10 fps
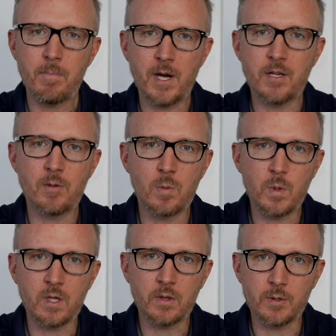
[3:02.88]
but you
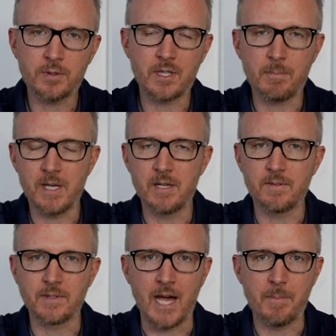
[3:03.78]
will lose a bit
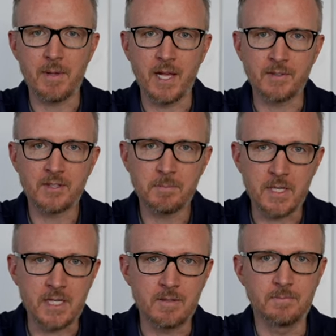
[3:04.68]
of top end
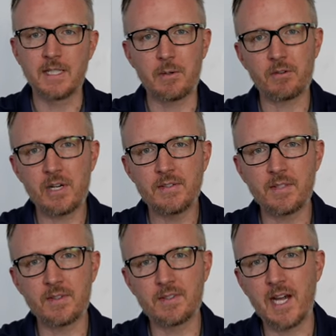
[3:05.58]
speed. Now
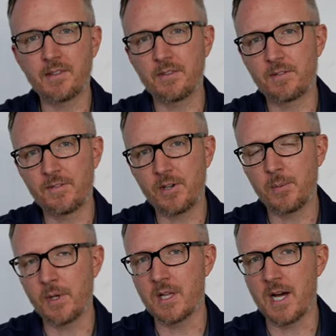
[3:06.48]
increasing the size of the
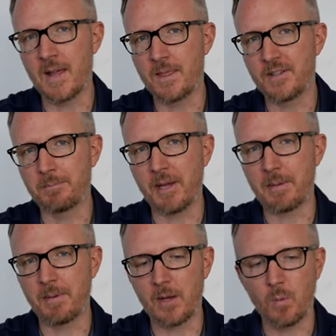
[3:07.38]
freewheel on this
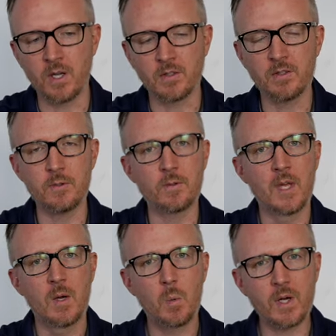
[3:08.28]
bike by one
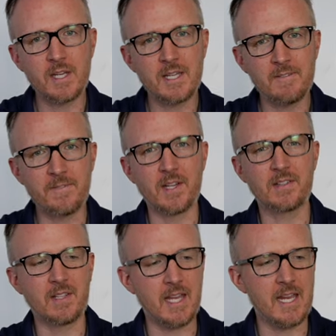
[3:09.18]
tooth would give
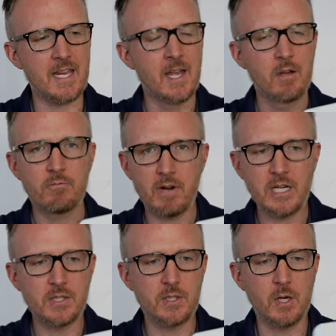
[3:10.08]
us a
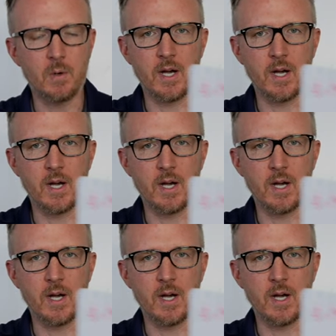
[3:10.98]
ratio